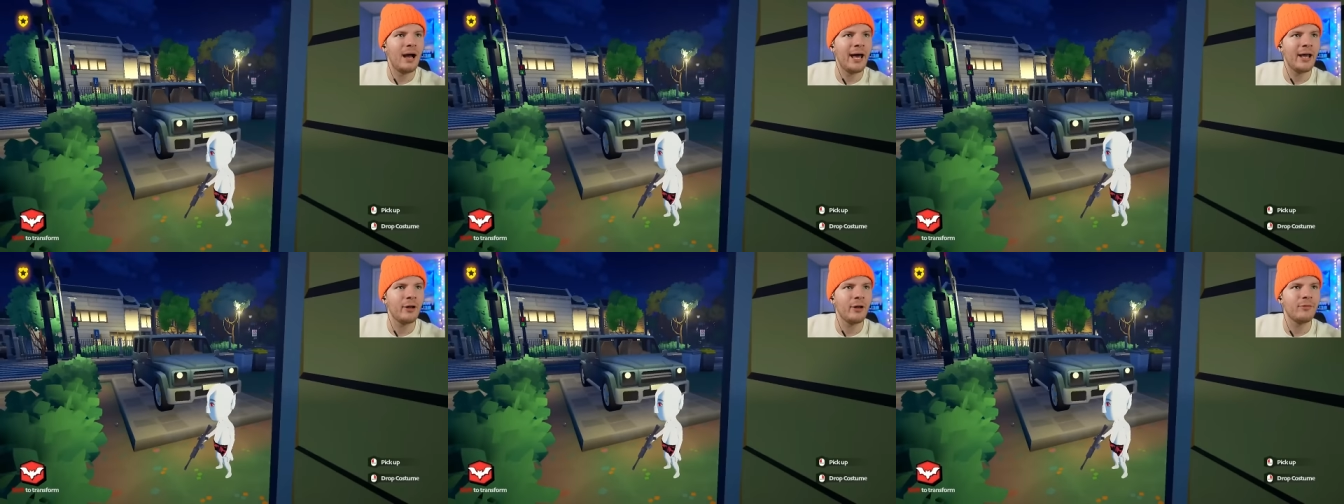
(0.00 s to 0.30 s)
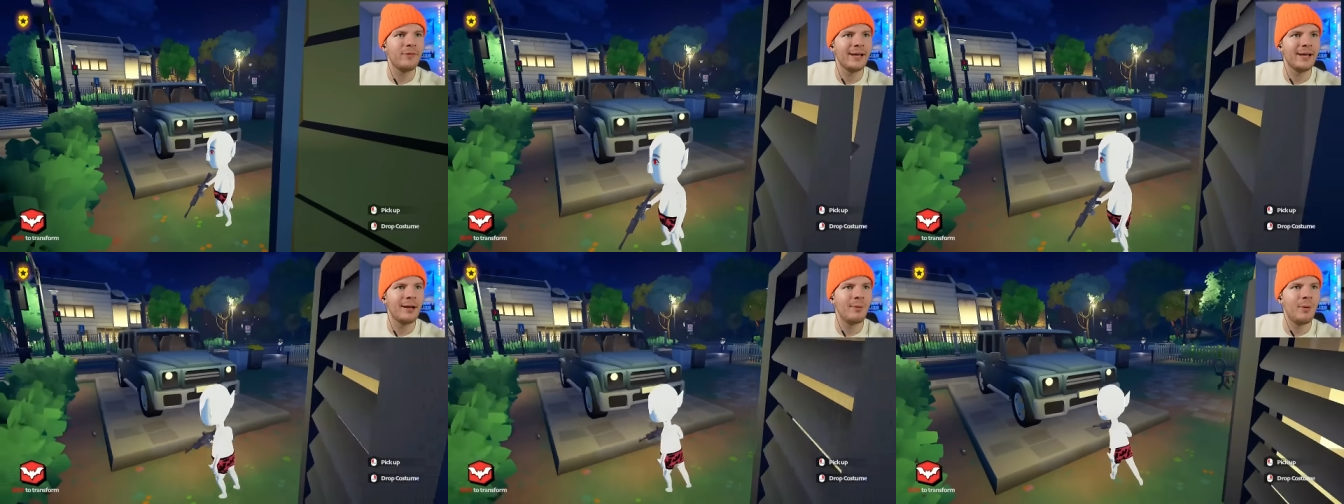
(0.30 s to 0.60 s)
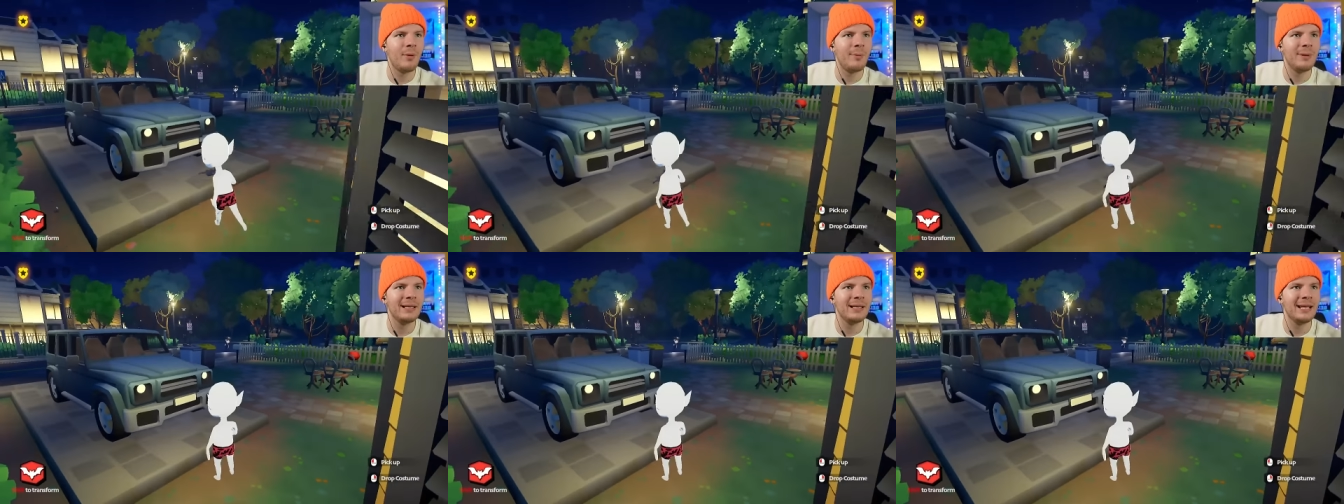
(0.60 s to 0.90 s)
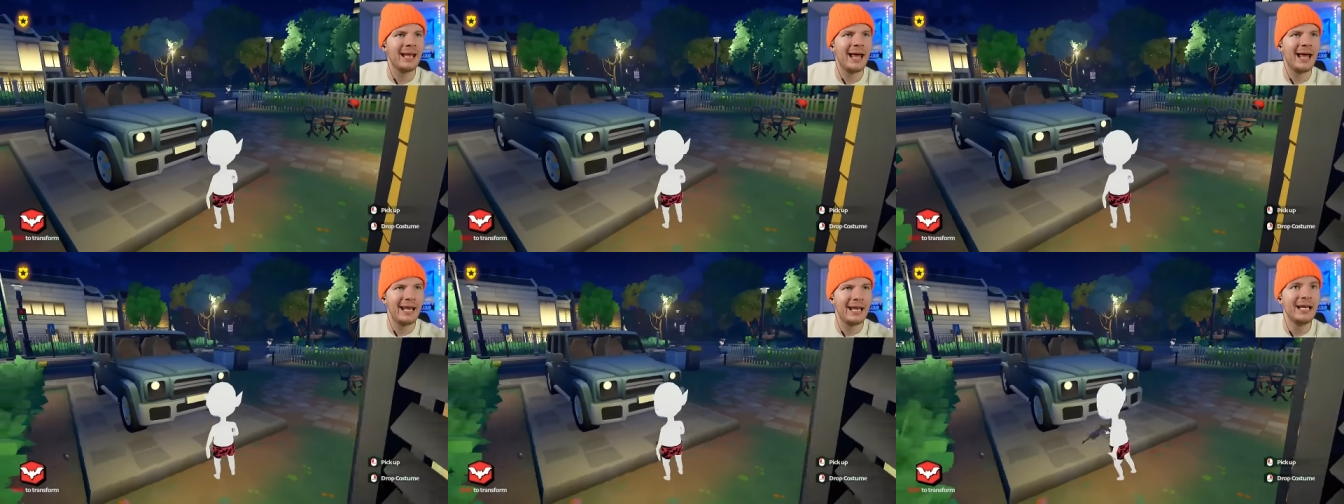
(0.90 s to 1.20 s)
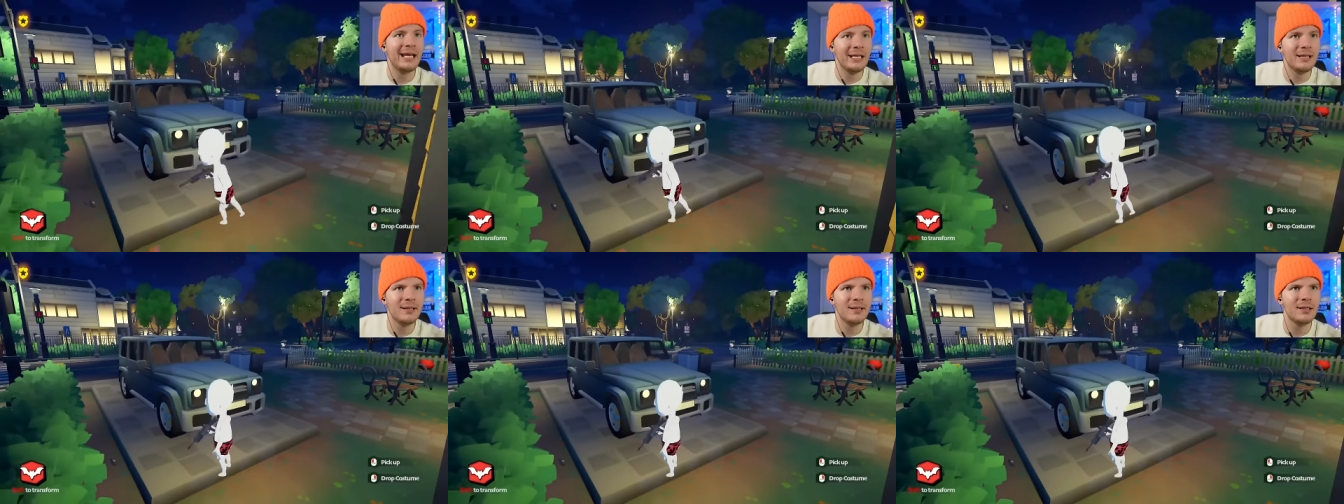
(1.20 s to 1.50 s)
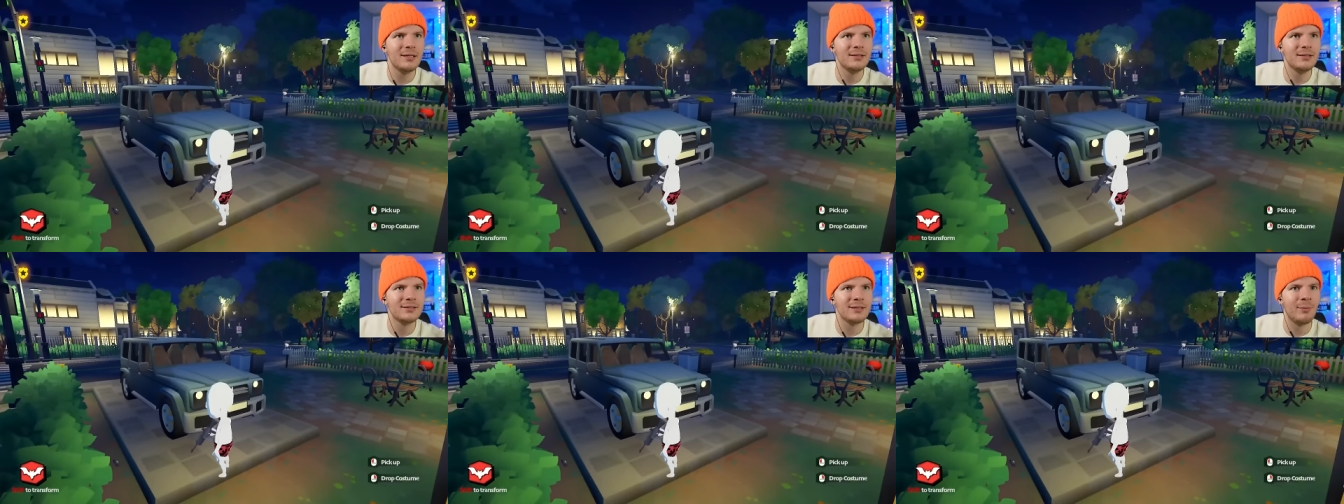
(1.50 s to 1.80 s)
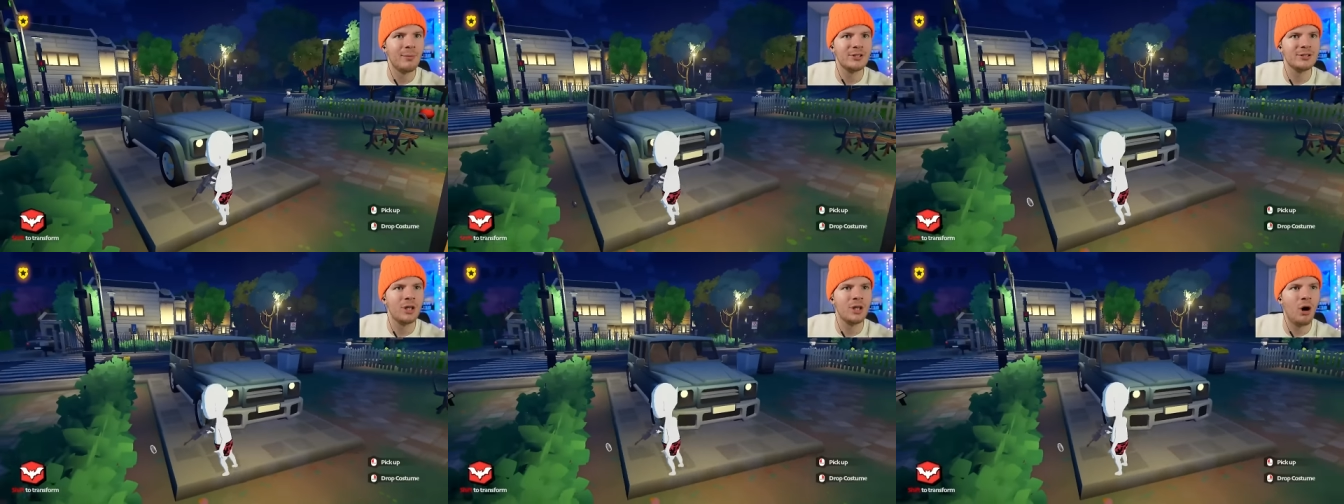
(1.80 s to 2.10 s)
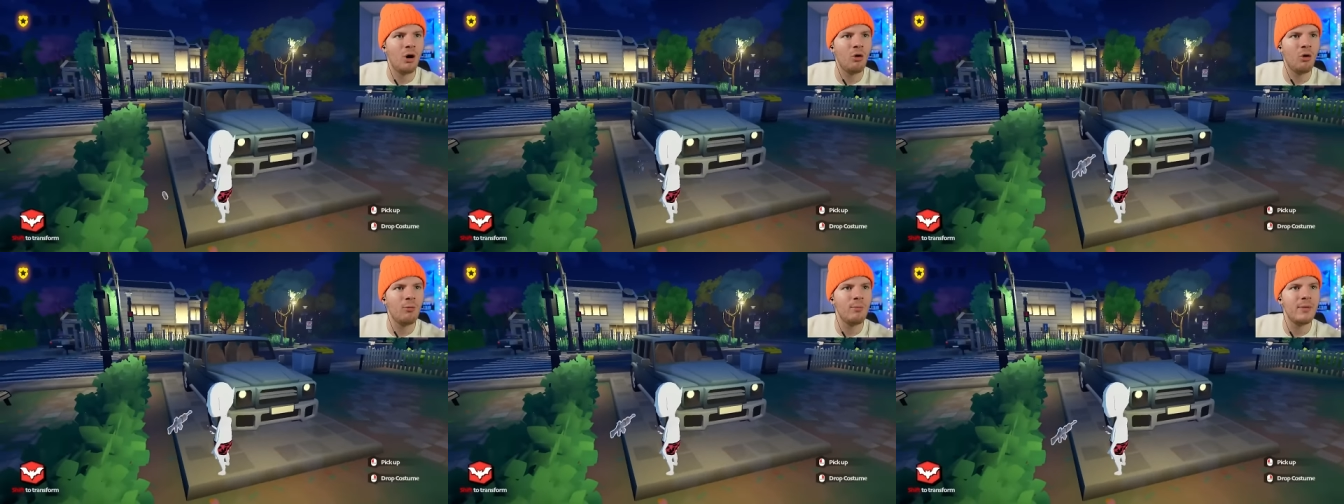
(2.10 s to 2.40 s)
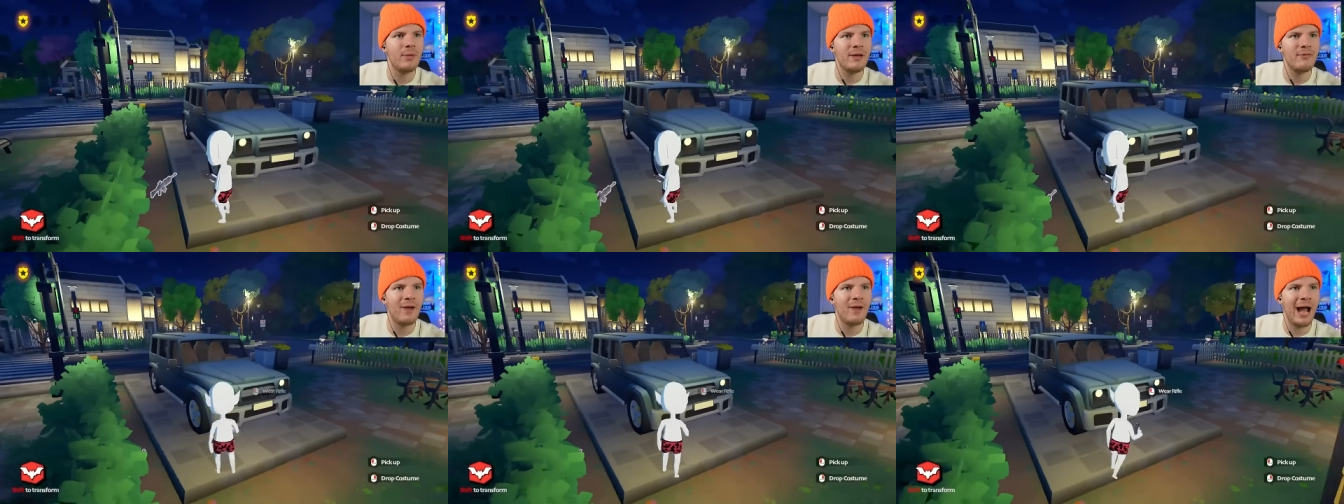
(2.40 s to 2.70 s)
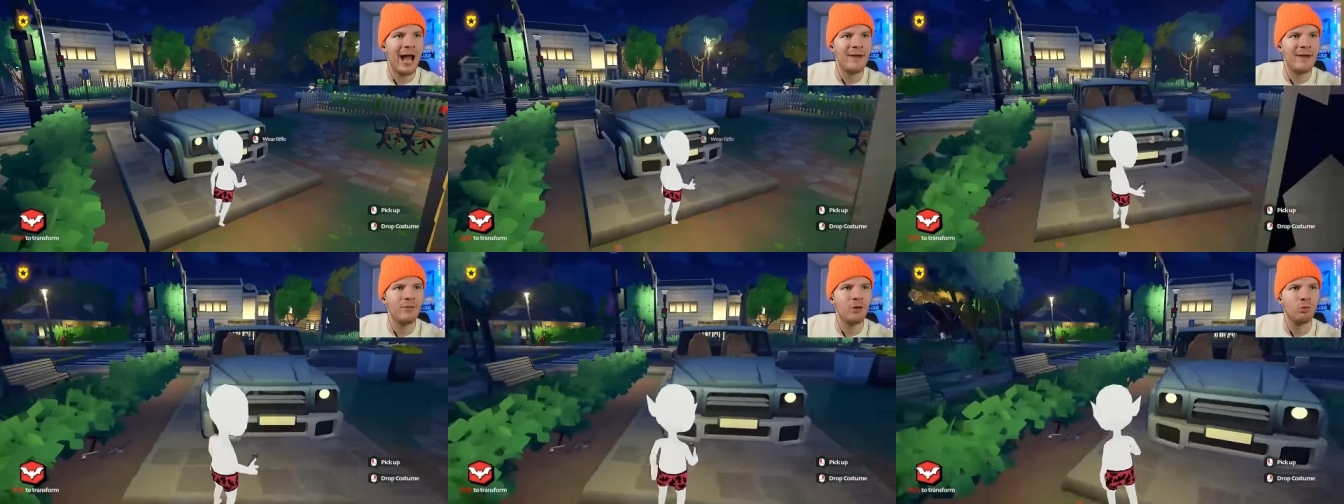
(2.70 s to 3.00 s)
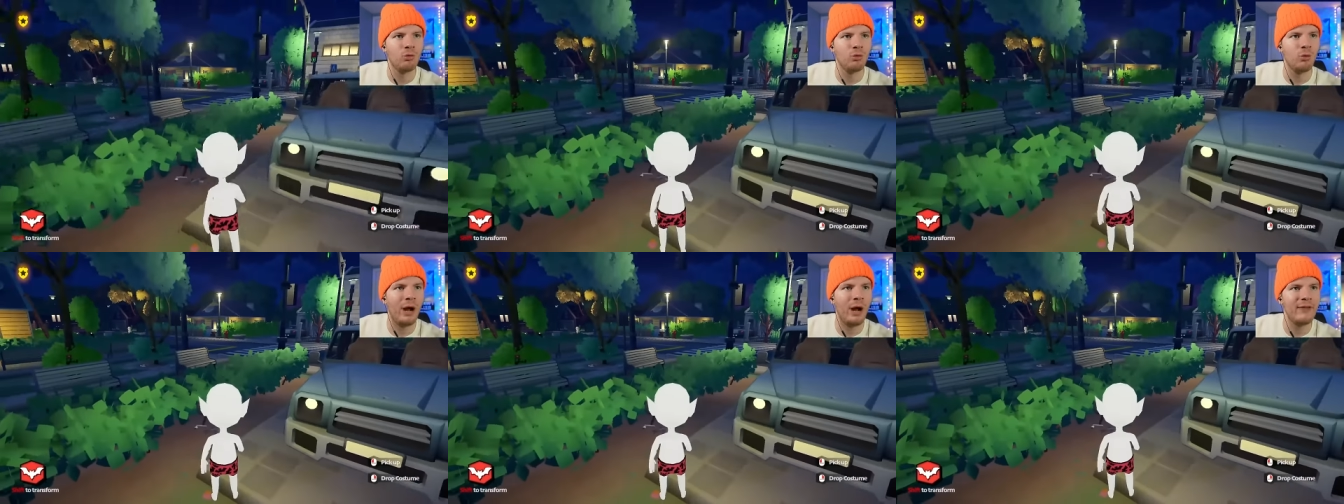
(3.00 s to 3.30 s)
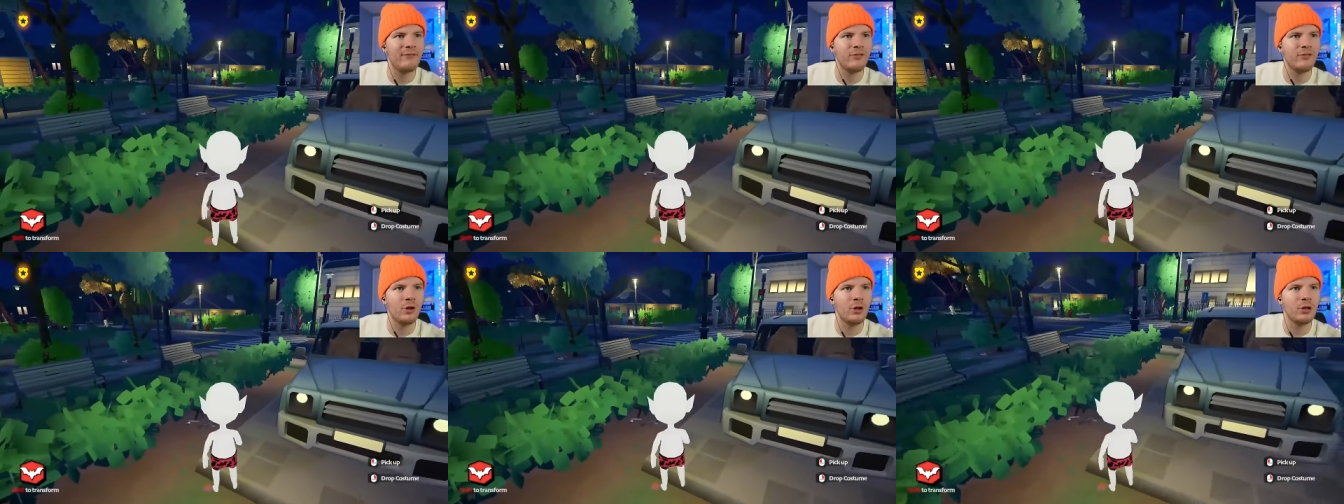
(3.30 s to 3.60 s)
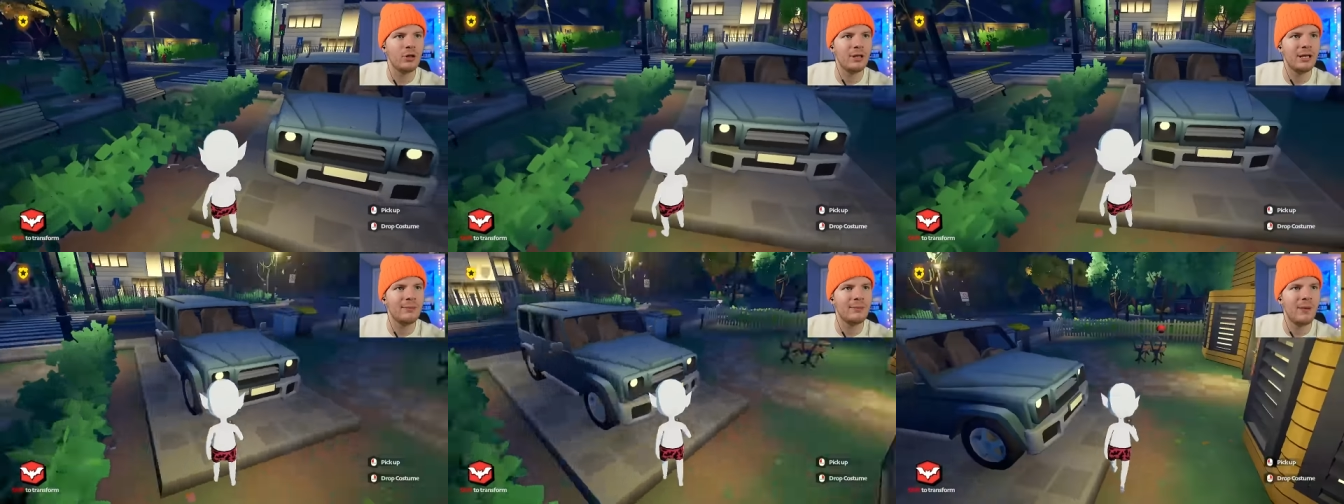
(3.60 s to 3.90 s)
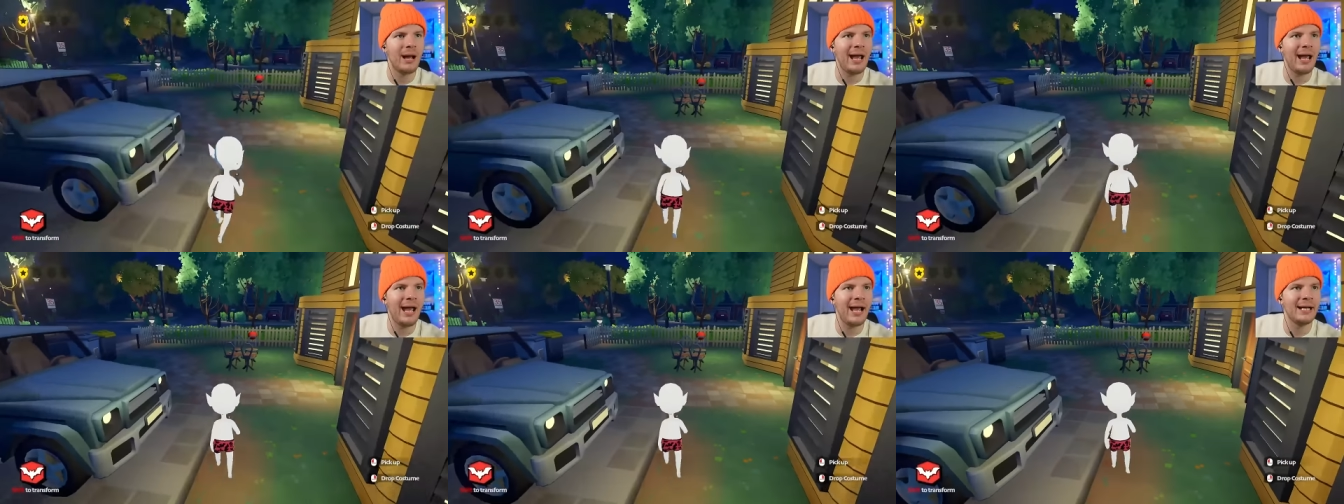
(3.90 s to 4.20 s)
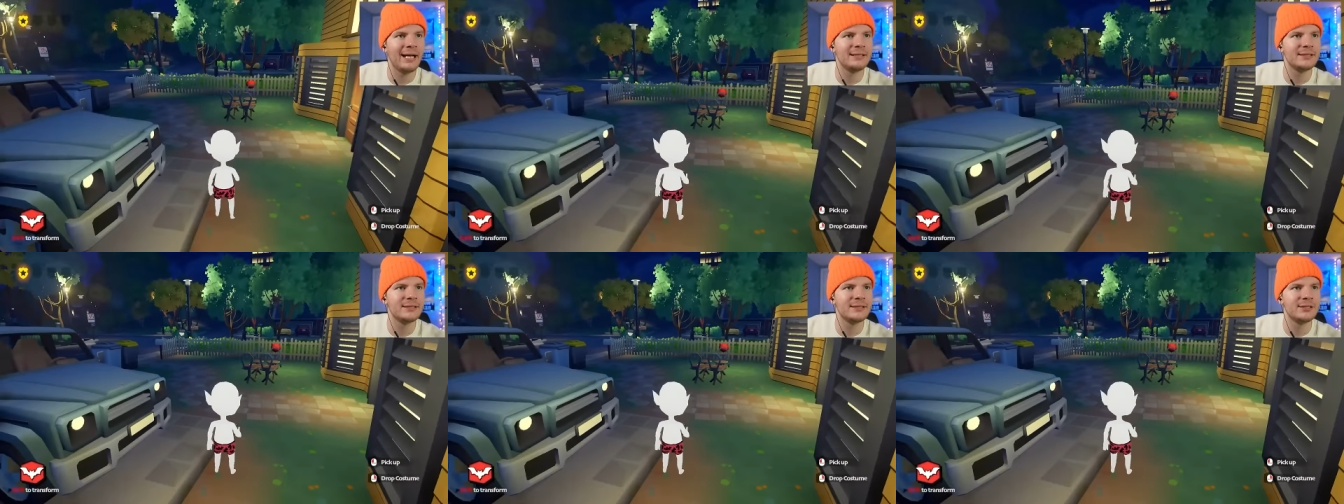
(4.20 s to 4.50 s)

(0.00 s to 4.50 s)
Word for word: I don't think I'm gonna be let in someone's home if I have a rifle in my hand,